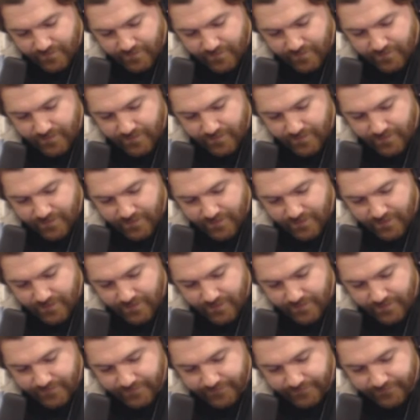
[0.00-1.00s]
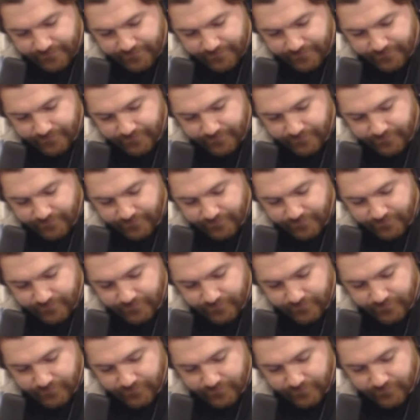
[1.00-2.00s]

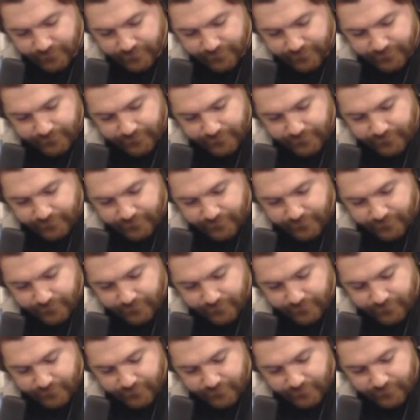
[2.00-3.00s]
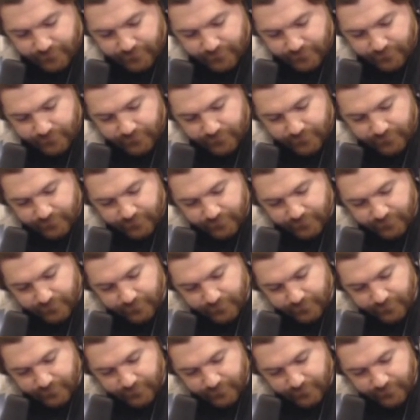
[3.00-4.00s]

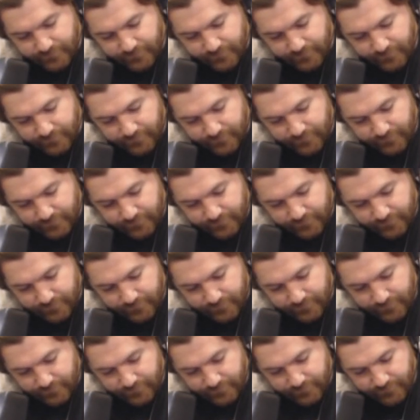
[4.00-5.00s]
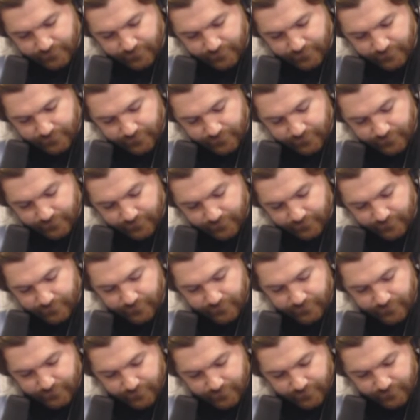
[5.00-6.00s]

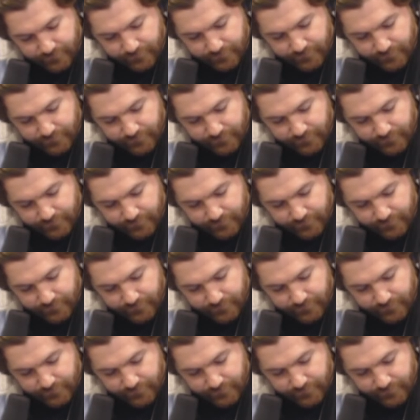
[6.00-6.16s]
The person shown says nothing.